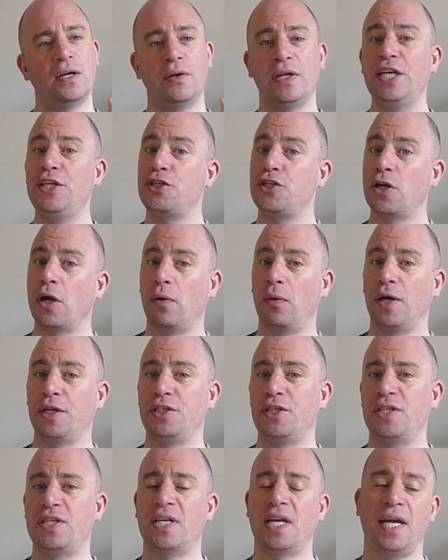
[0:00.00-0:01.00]
each note, I
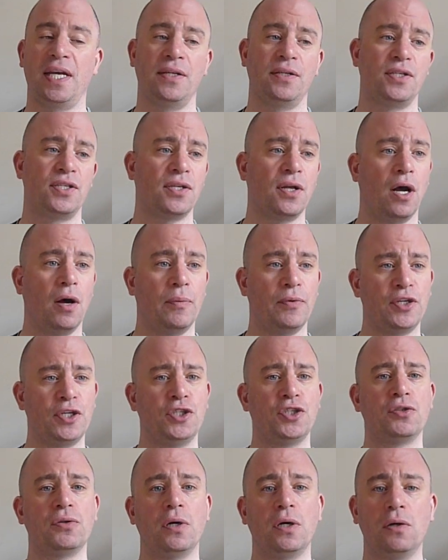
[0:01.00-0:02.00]
should say, and start with
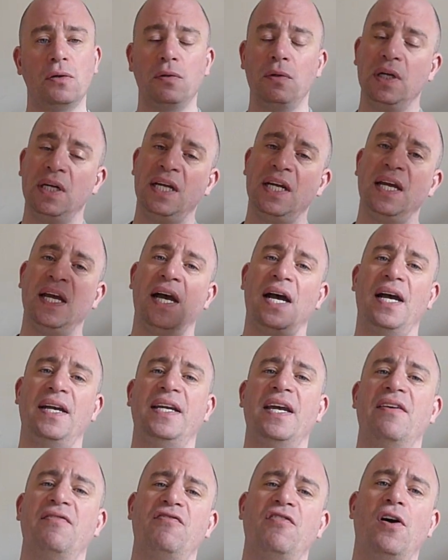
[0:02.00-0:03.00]
control and
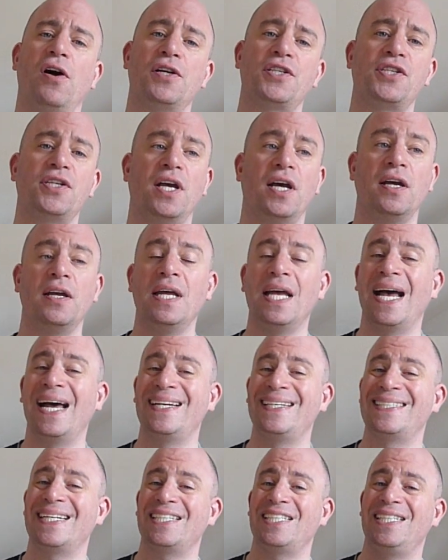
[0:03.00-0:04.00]
get faster, and
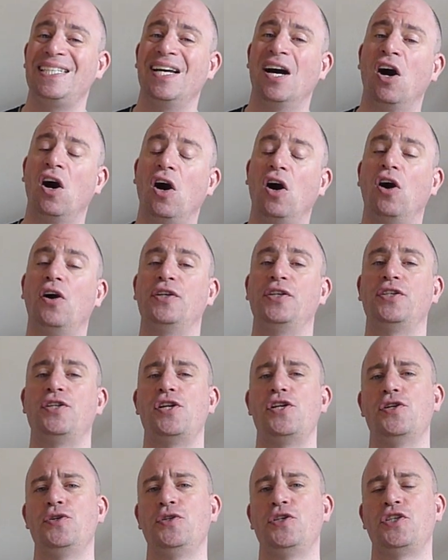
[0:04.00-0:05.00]
it's actually harder to
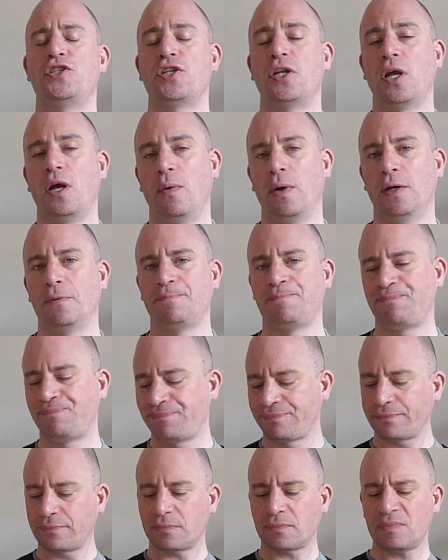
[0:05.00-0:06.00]
do slower.
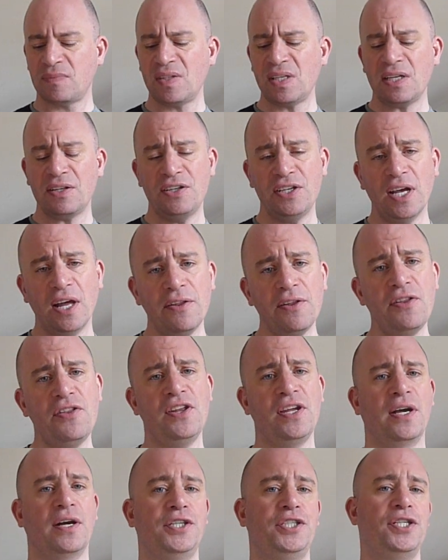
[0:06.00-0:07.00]
The other
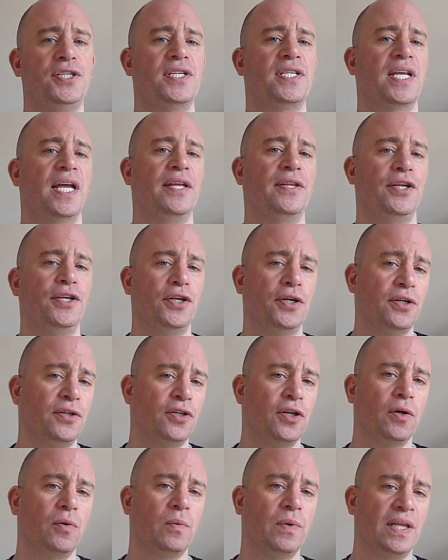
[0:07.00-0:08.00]
thing I should say that you can
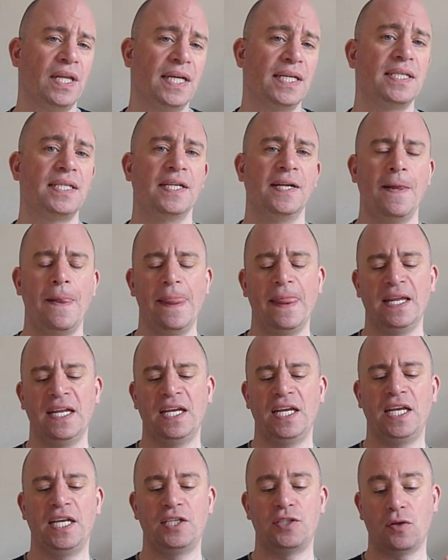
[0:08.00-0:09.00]
do with this
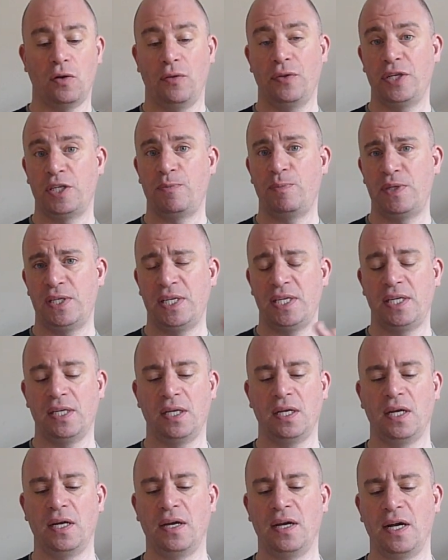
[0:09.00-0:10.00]
is on this
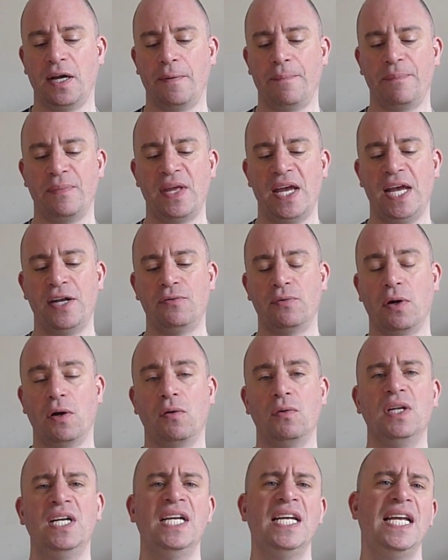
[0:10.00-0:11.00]
particular head
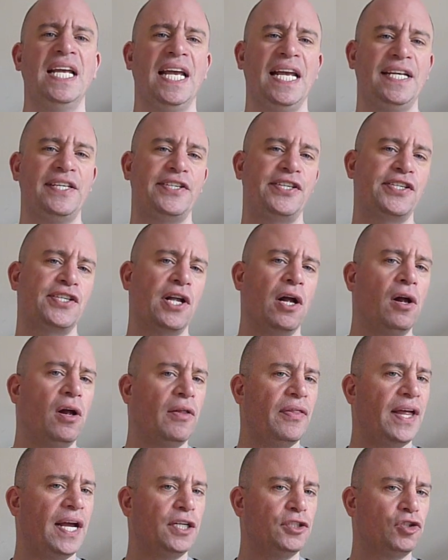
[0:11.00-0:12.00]
roll is
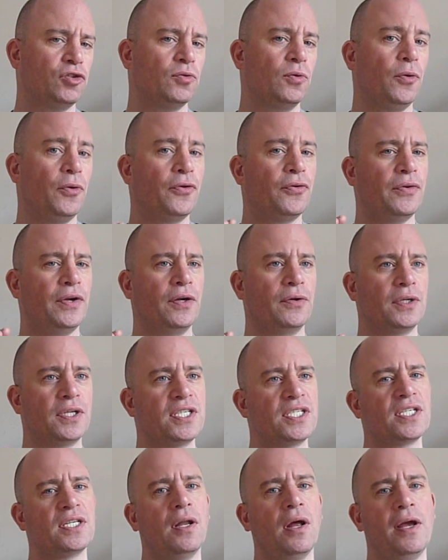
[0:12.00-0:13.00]
start that draw 3 on a
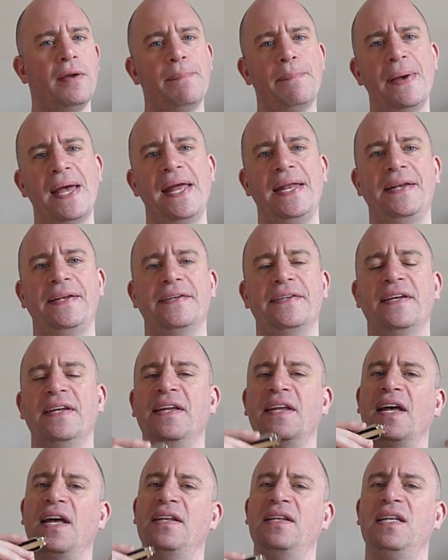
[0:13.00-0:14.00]
slight bend
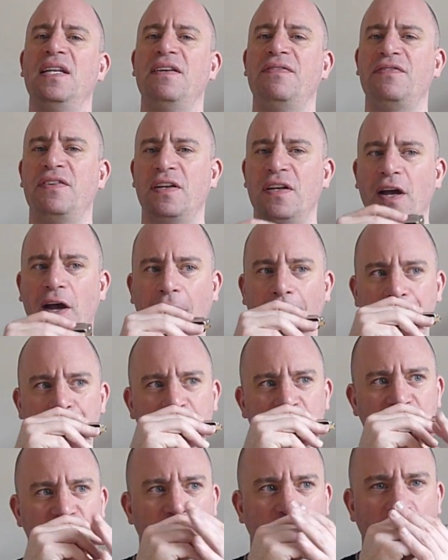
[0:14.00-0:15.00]
and lift it up.
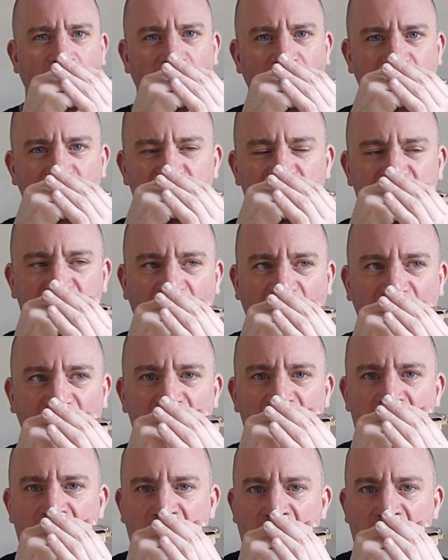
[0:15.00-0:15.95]
So rather than just going,